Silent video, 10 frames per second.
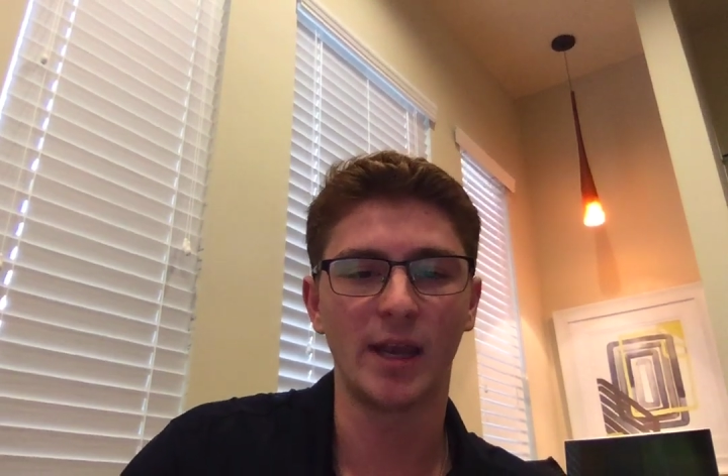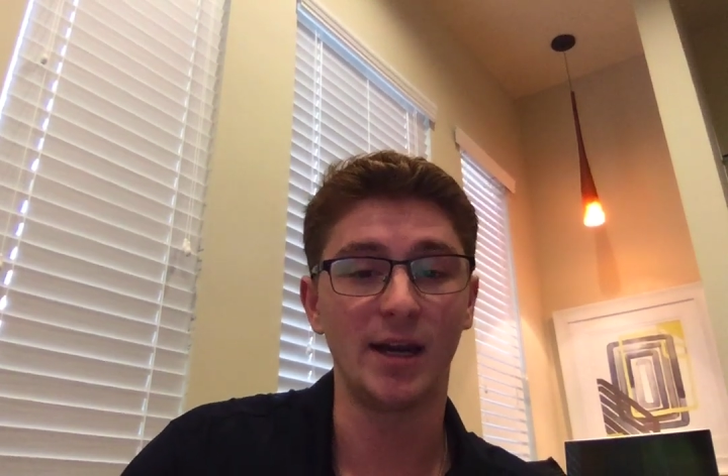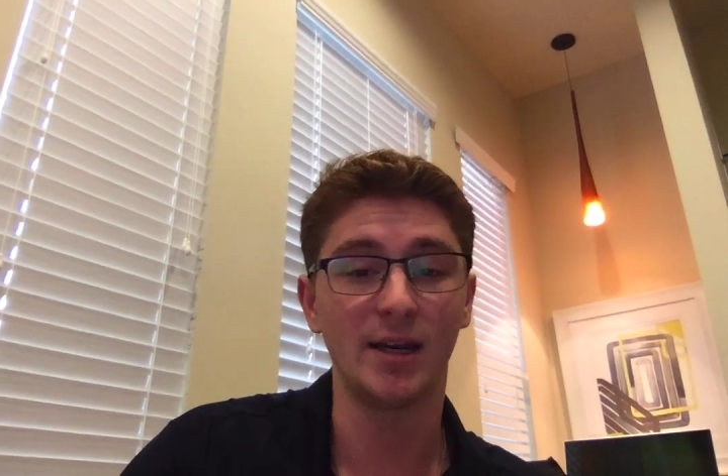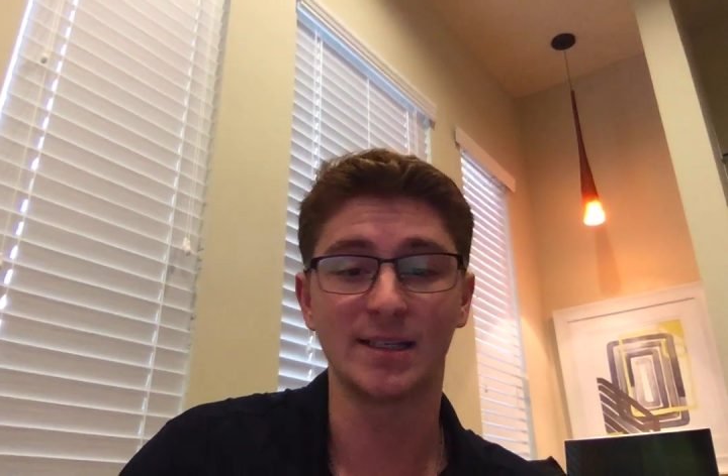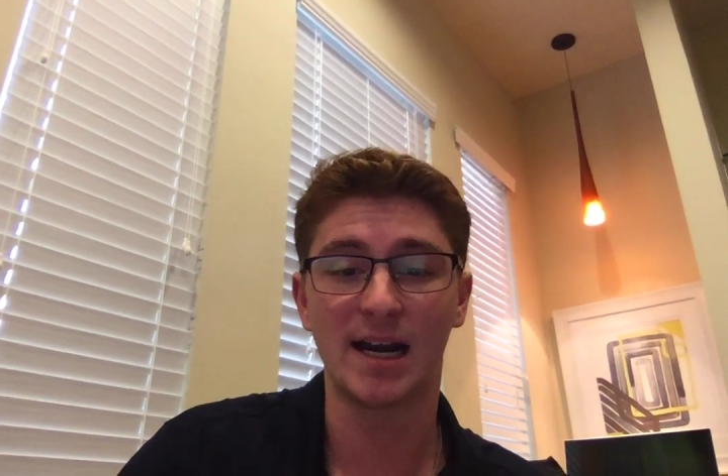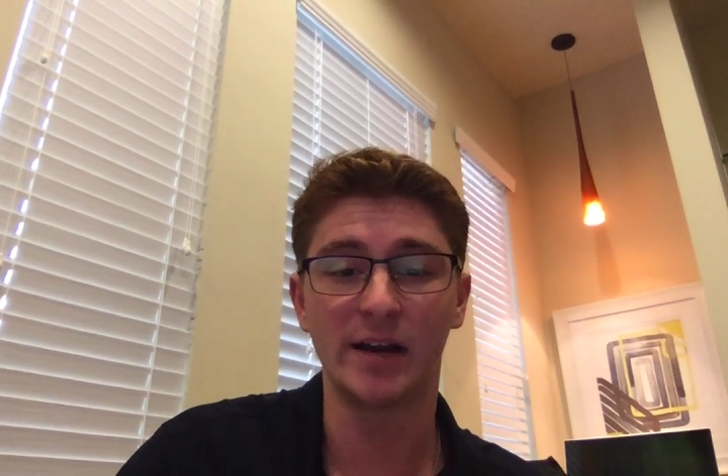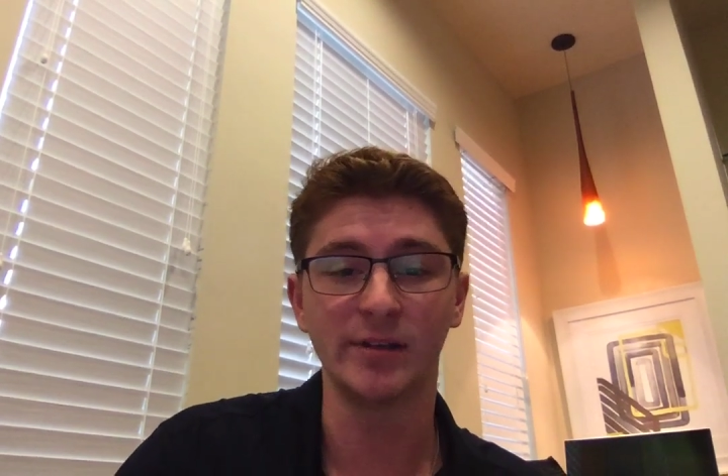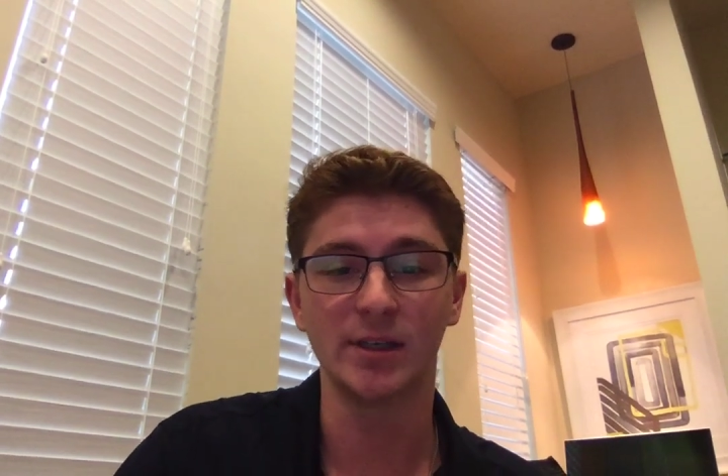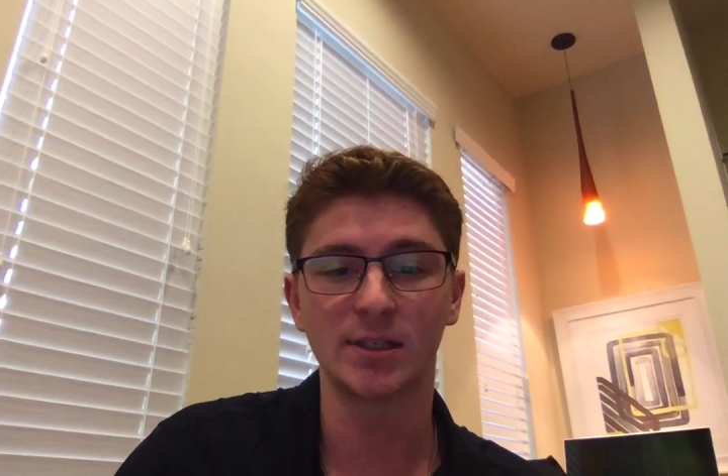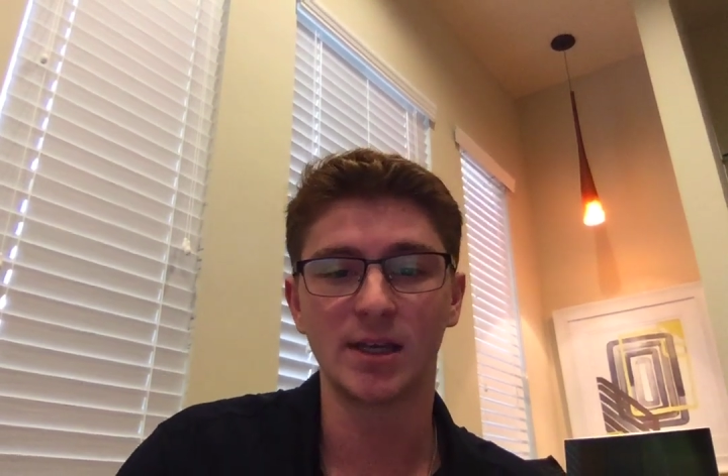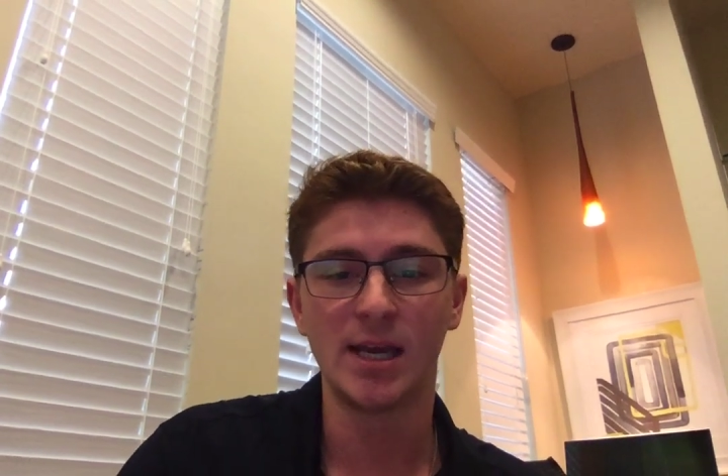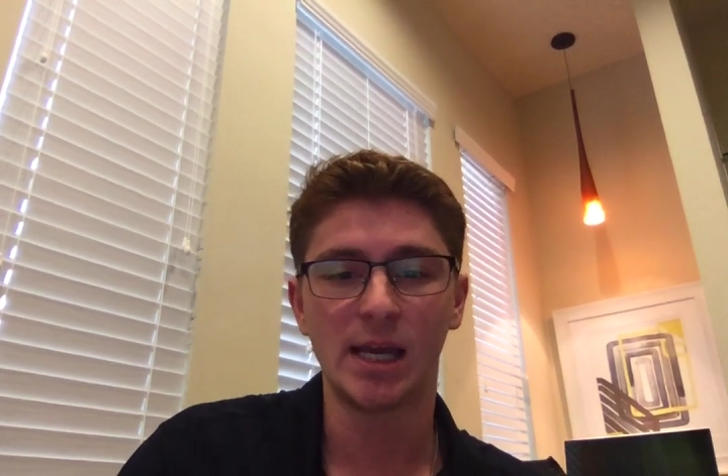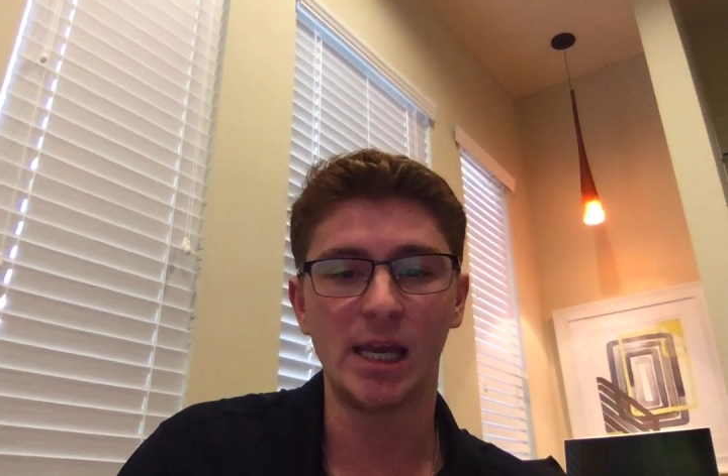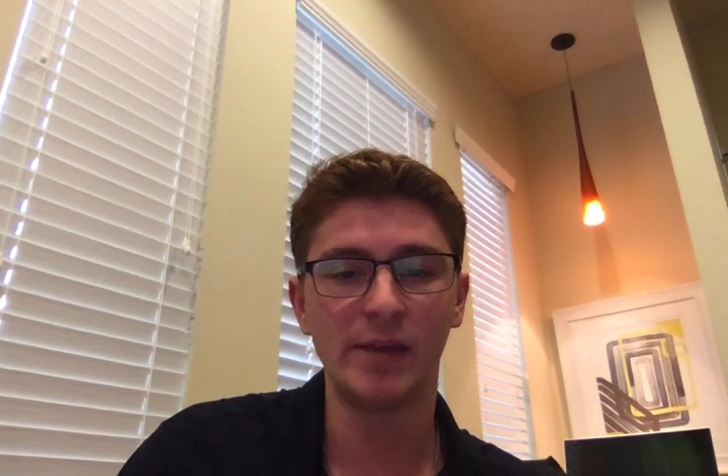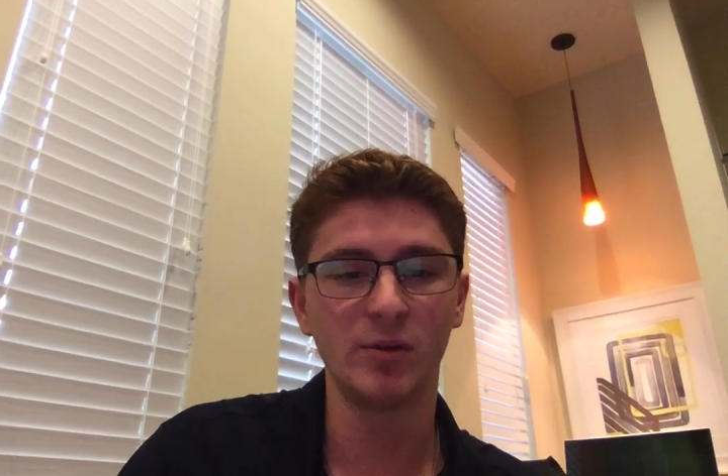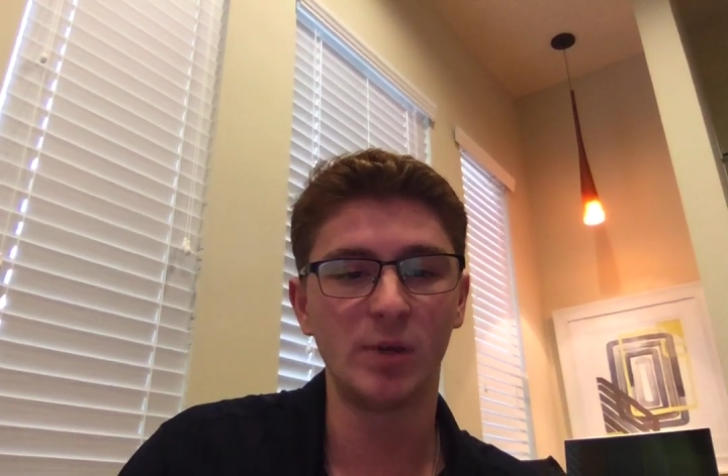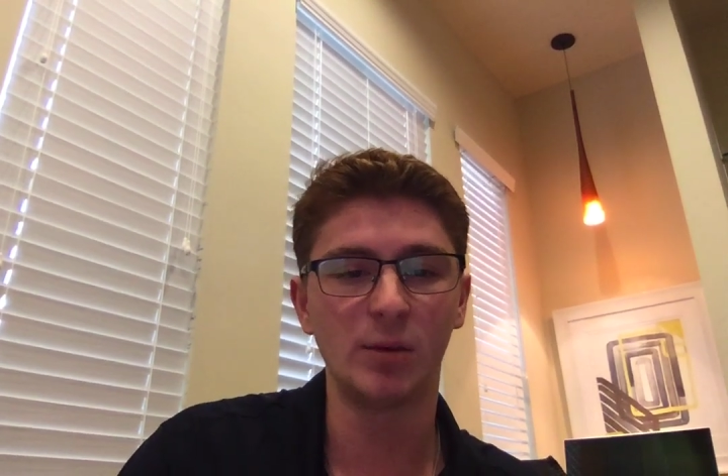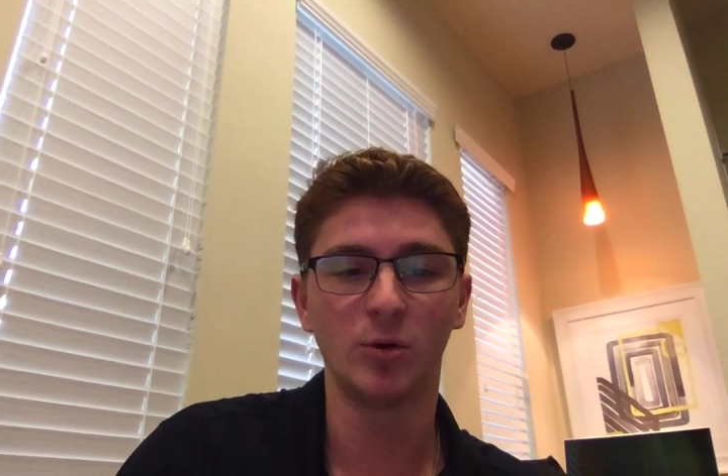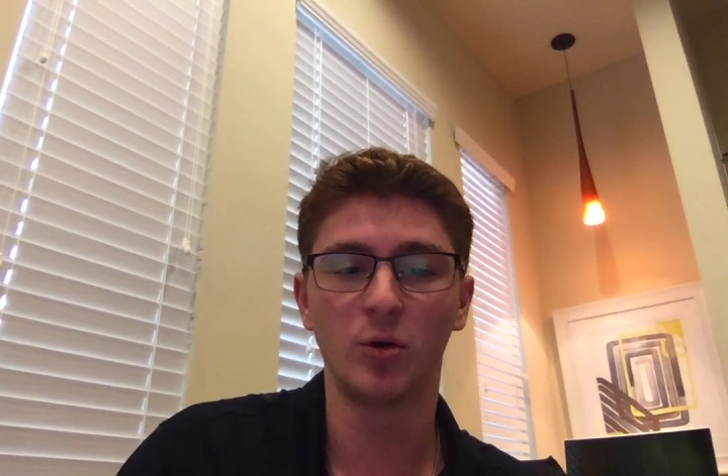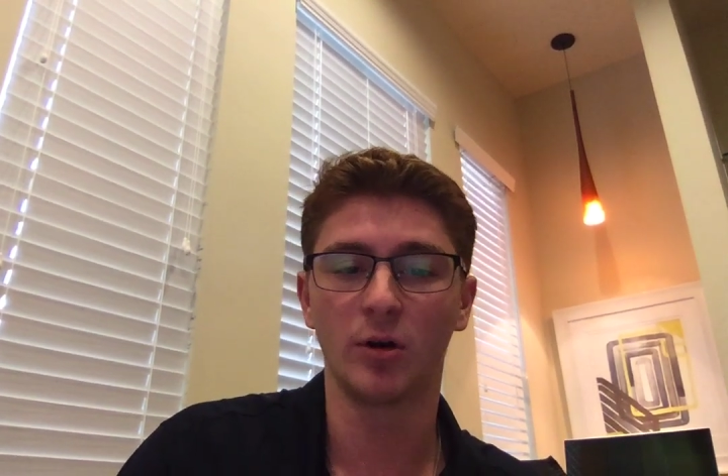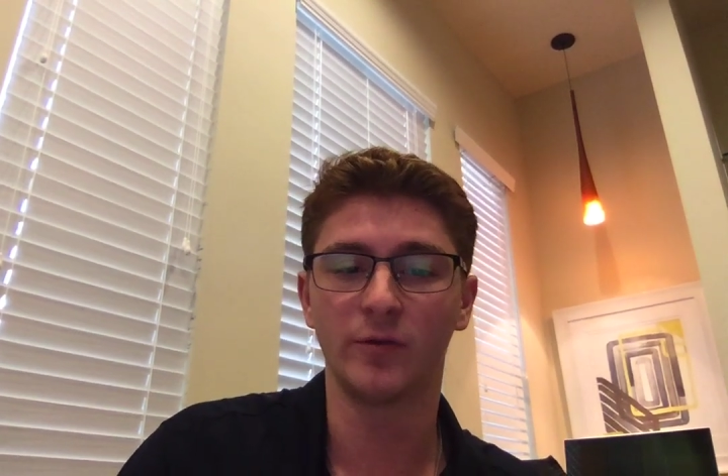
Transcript: and it is obvious. Even people who are